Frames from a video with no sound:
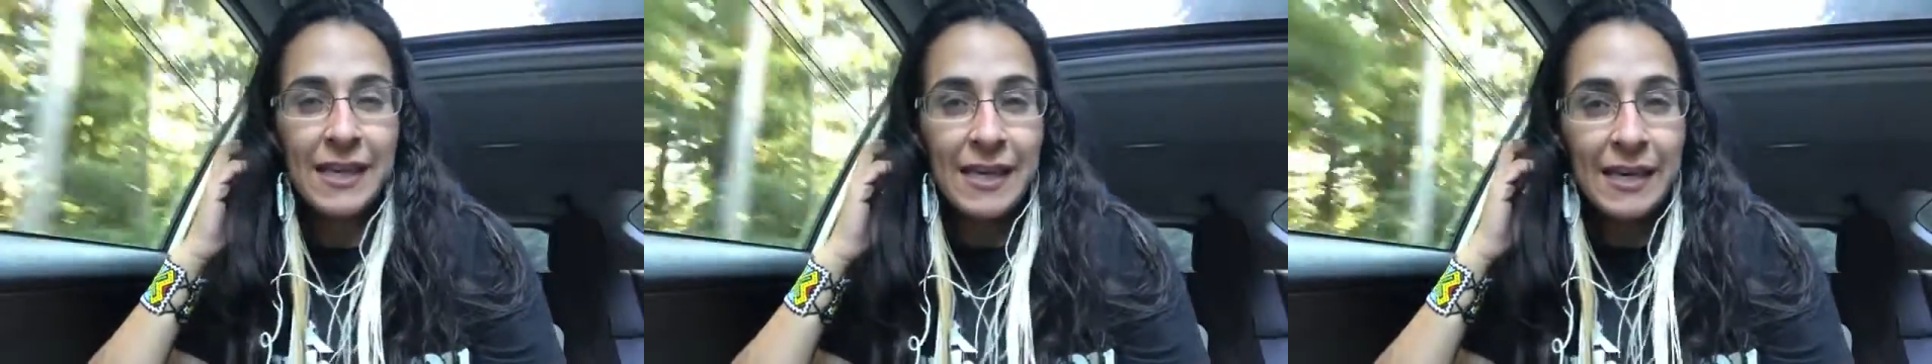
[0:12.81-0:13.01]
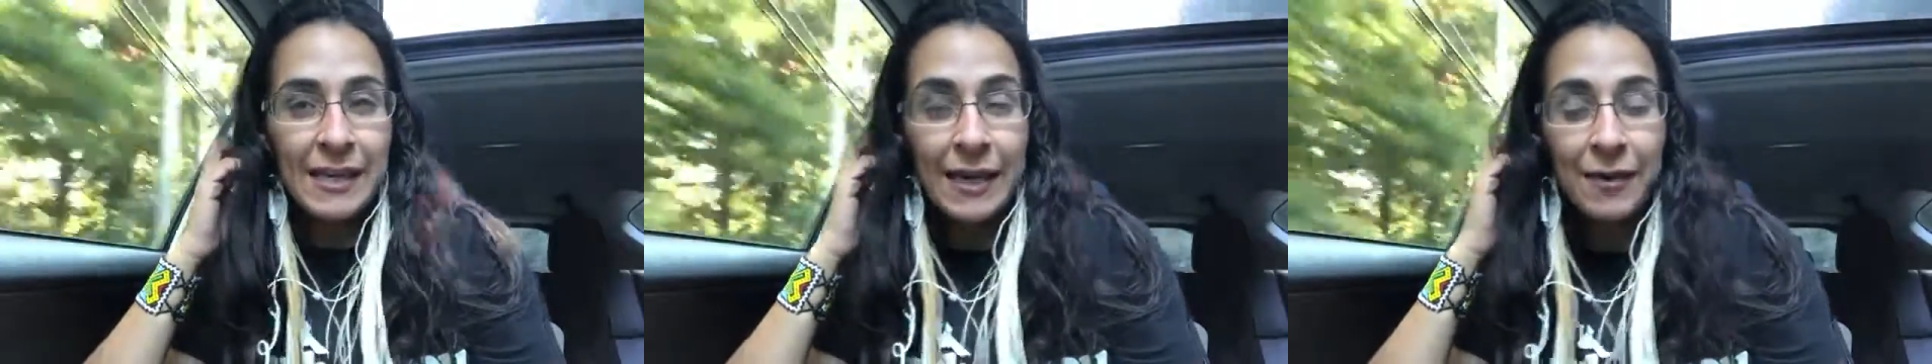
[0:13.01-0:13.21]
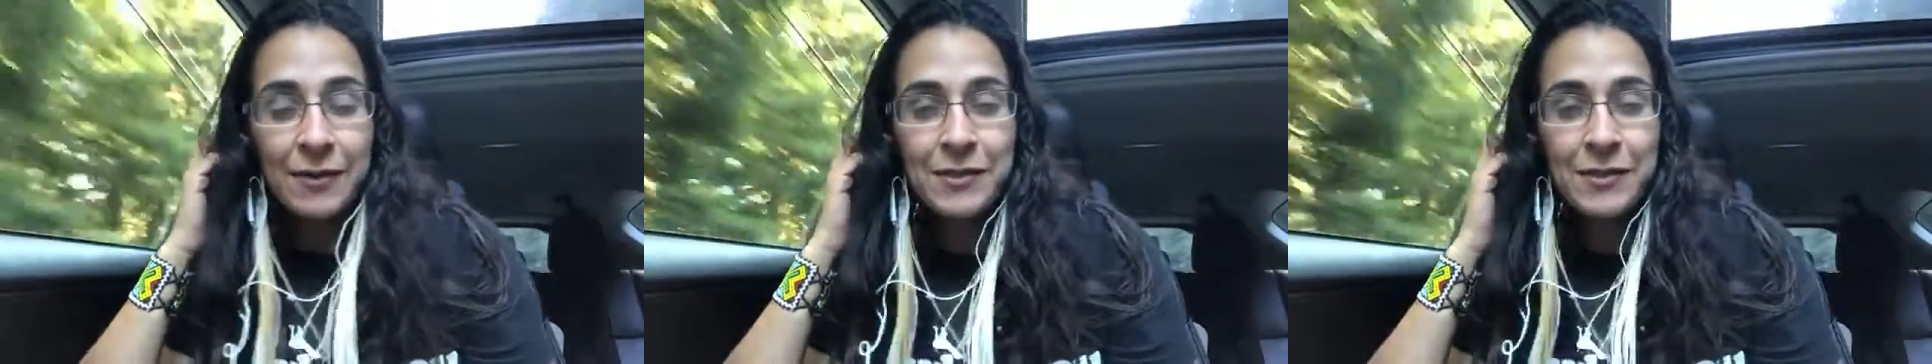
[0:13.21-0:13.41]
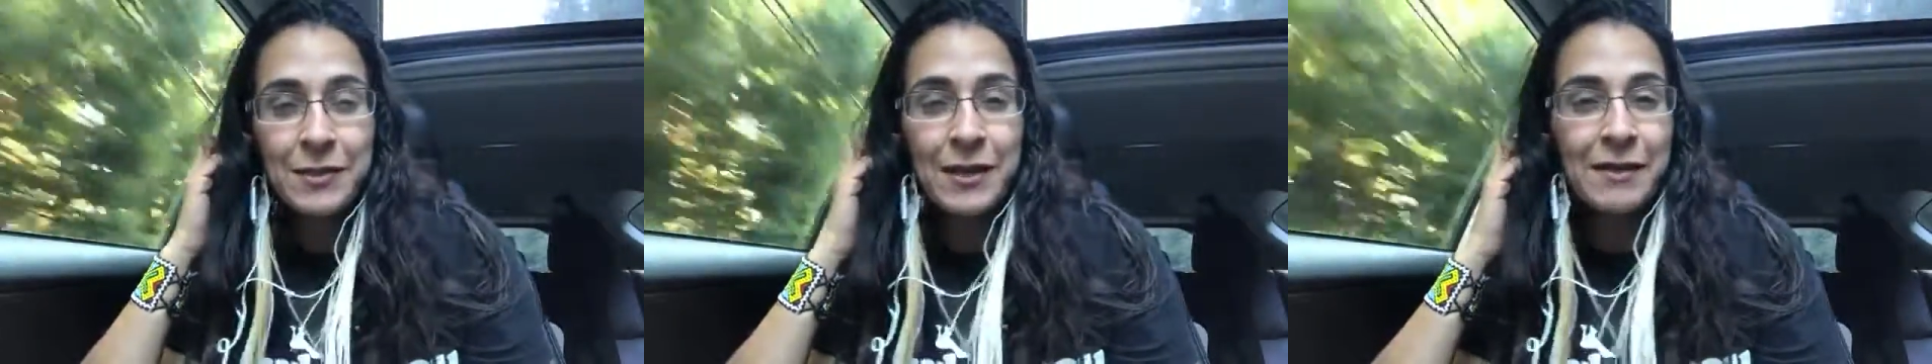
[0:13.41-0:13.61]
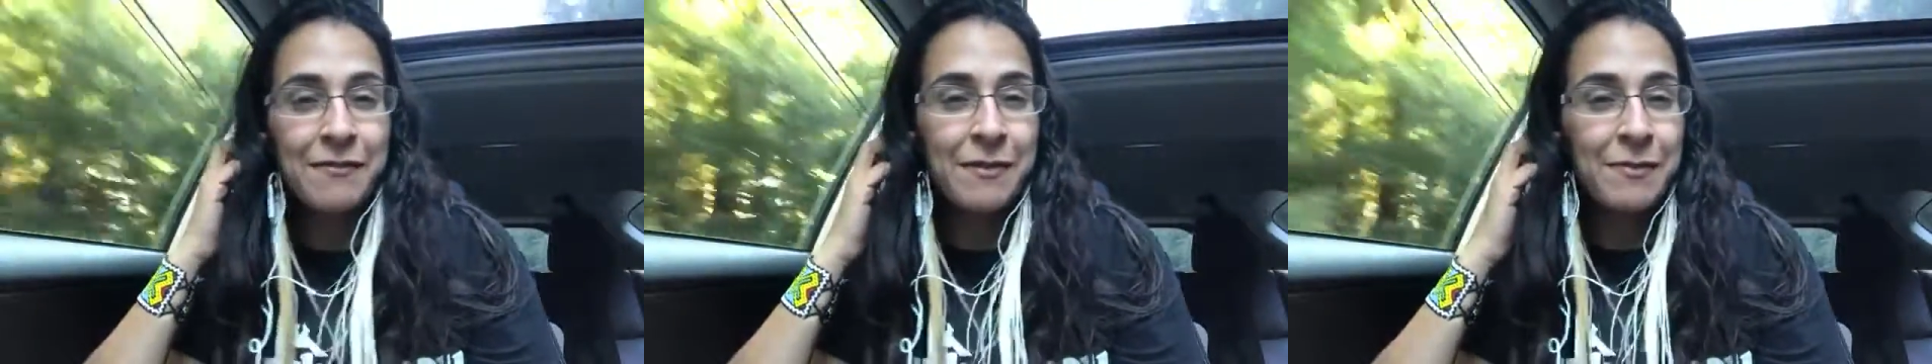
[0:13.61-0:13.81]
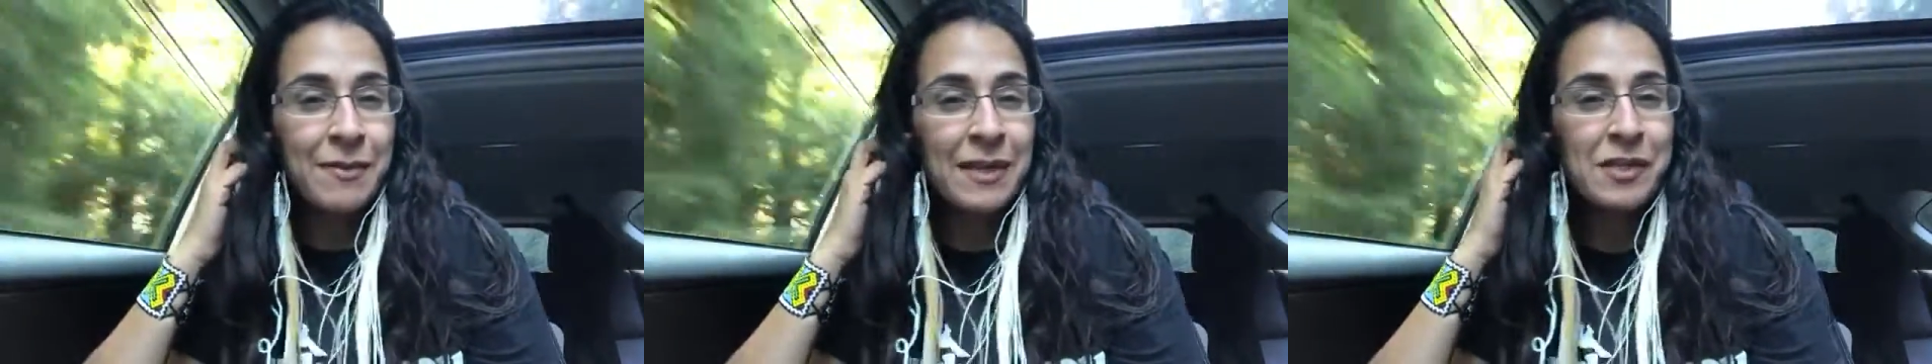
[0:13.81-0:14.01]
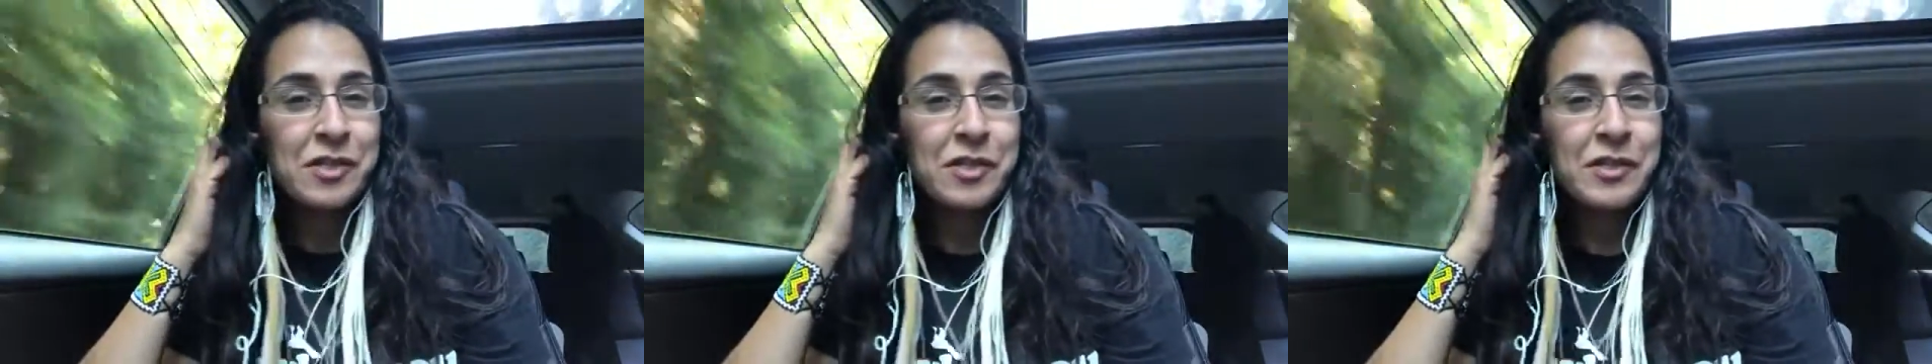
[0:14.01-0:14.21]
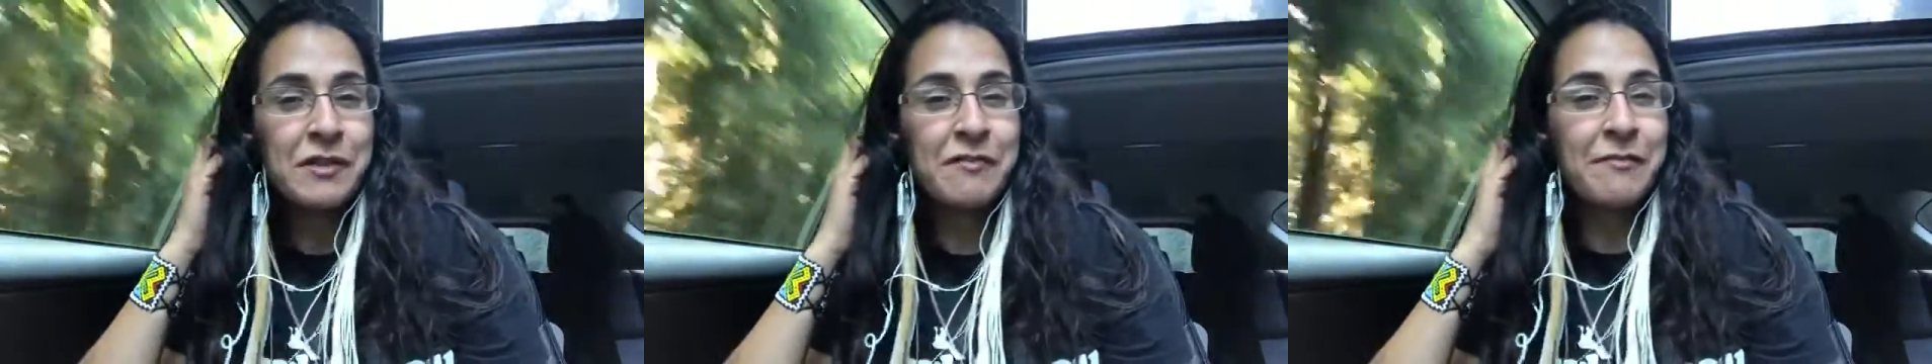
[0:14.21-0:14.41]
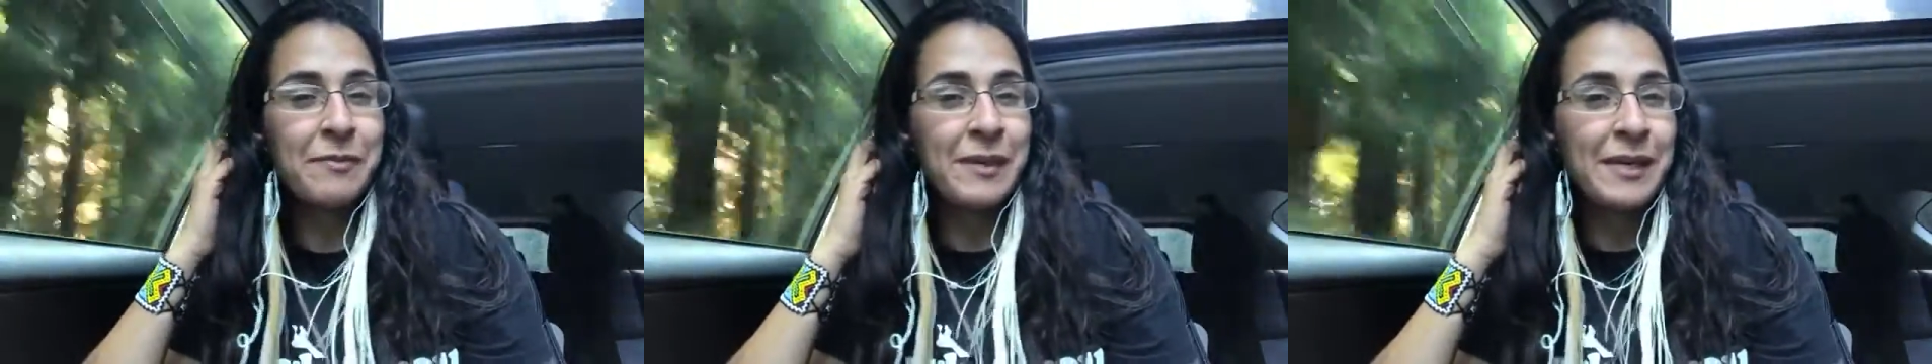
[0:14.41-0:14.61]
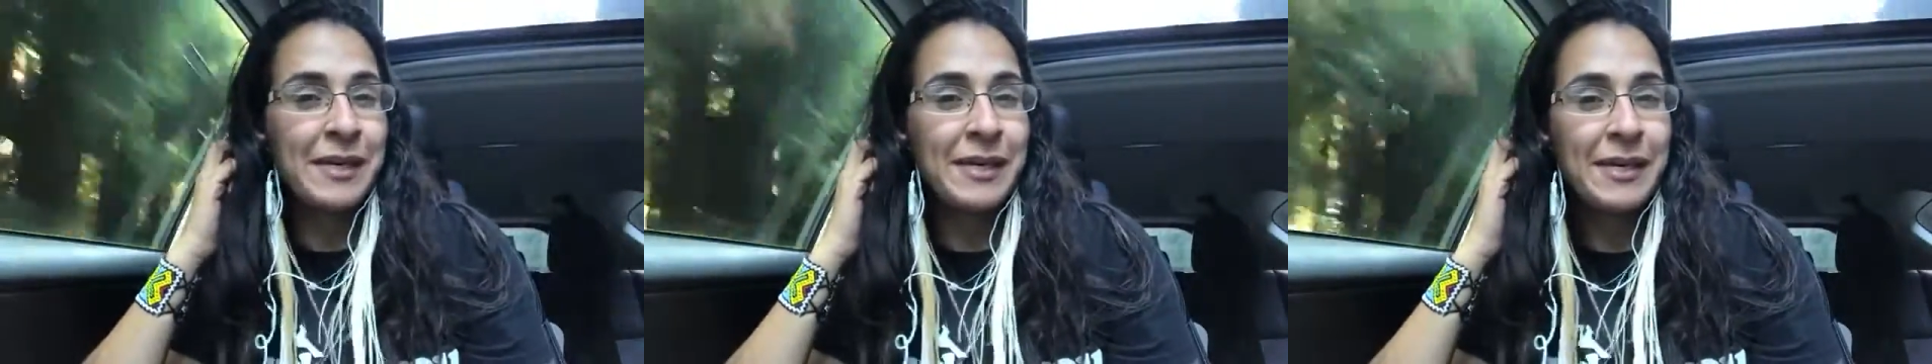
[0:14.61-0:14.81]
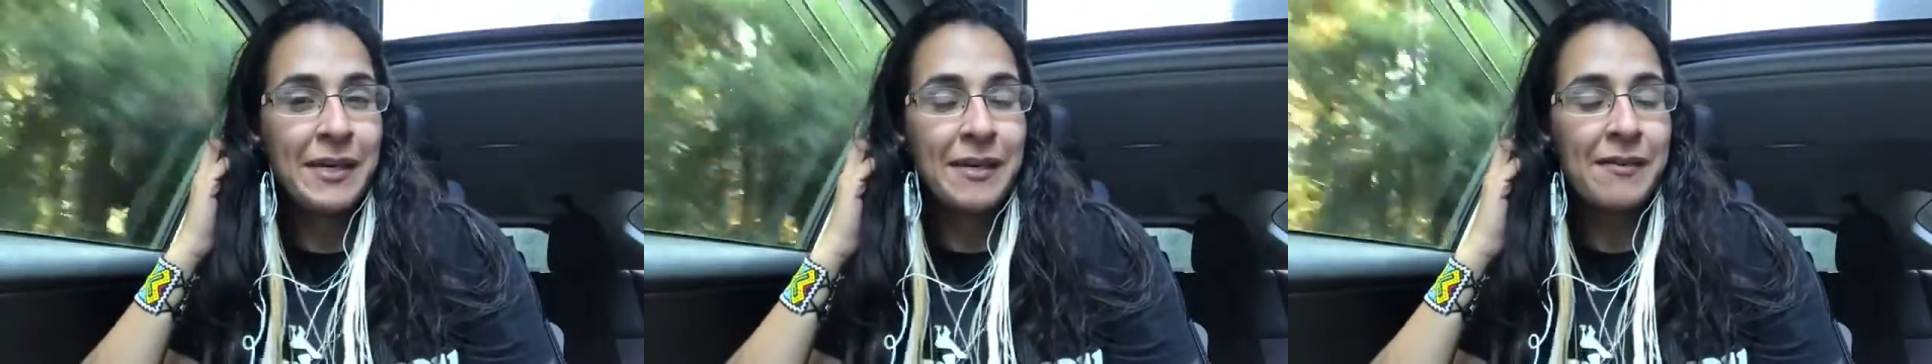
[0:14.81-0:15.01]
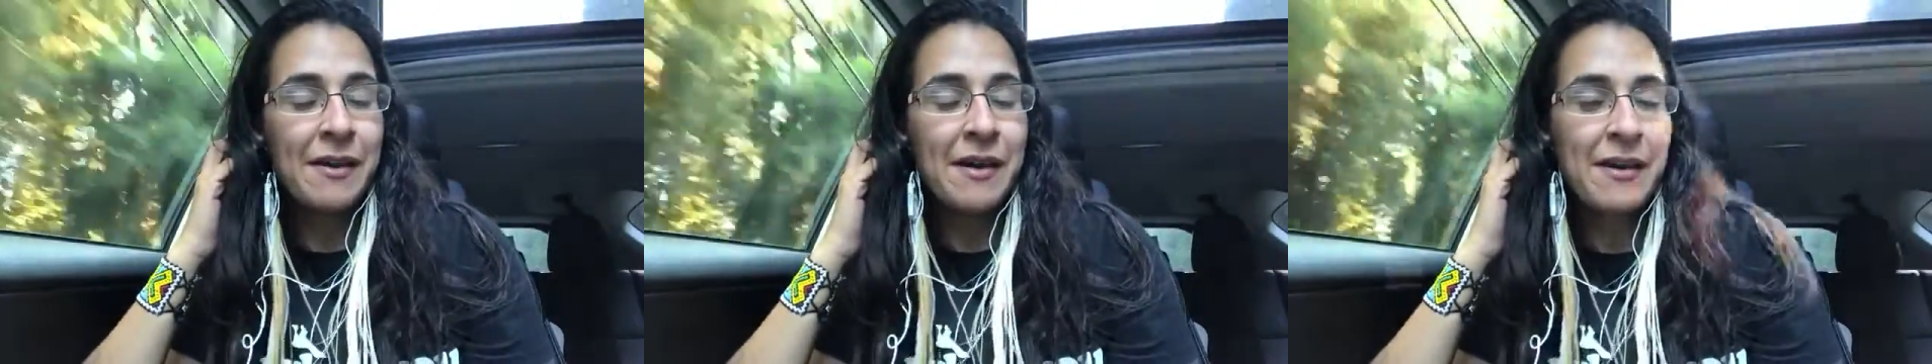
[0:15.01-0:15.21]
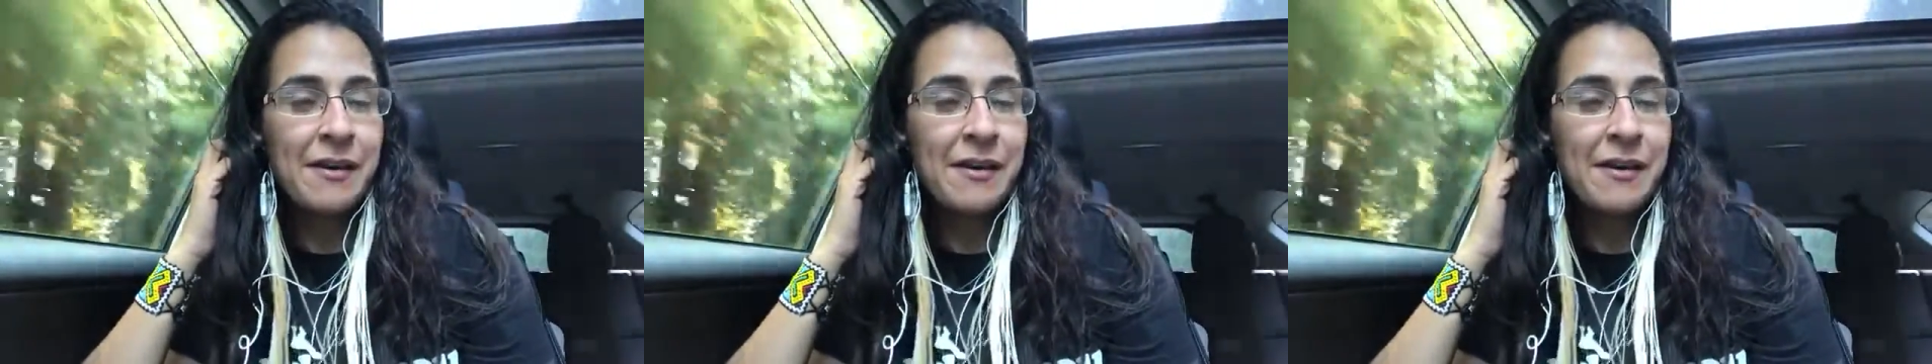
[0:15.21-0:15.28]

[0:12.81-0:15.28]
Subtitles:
and I also have the pleasure of being